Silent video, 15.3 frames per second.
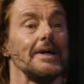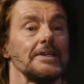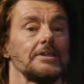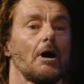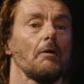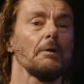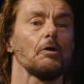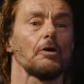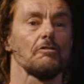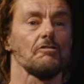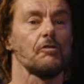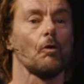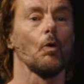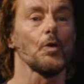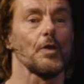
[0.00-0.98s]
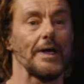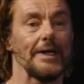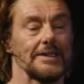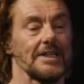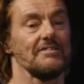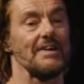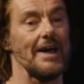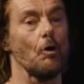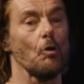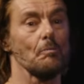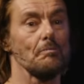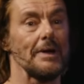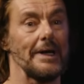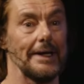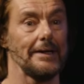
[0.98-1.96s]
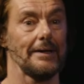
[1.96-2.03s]
And so I want to look at four things that have helped
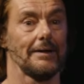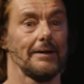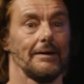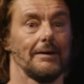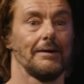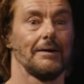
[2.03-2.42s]
me